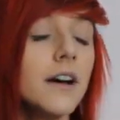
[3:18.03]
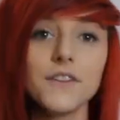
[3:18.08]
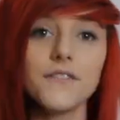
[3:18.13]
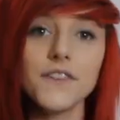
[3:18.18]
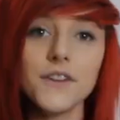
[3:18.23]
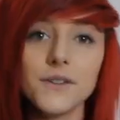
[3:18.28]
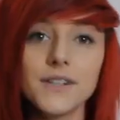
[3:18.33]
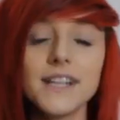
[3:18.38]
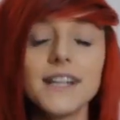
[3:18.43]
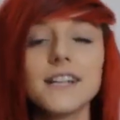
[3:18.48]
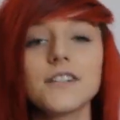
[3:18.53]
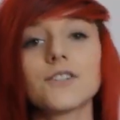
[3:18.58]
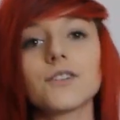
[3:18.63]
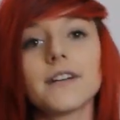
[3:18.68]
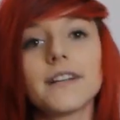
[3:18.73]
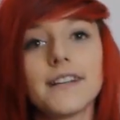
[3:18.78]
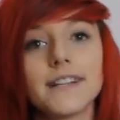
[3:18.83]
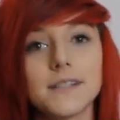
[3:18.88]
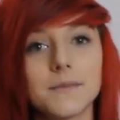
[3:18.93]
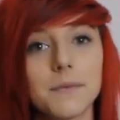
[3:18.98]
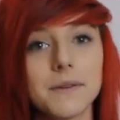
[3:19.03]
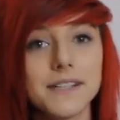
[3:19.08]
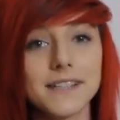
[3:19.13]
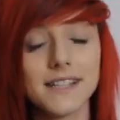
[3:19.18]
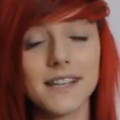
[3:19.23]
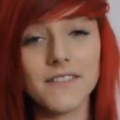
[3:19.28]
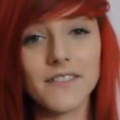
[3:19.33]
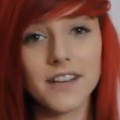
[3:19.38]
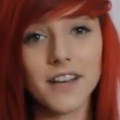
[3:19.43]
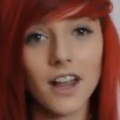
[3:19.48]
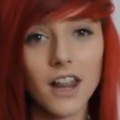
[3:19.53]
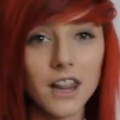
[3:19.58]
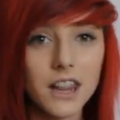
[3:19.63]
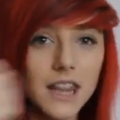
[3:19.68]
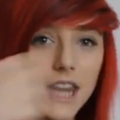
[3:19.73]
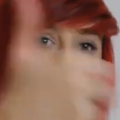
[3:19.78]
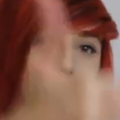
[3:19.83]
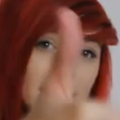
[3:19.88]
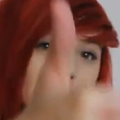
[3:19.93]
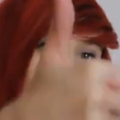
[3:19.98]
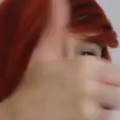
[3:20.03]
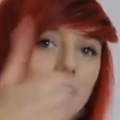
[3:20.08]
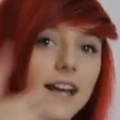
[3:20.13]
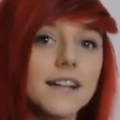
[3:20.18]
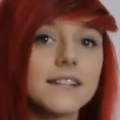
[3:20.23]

If you did enjoy this, please give it a like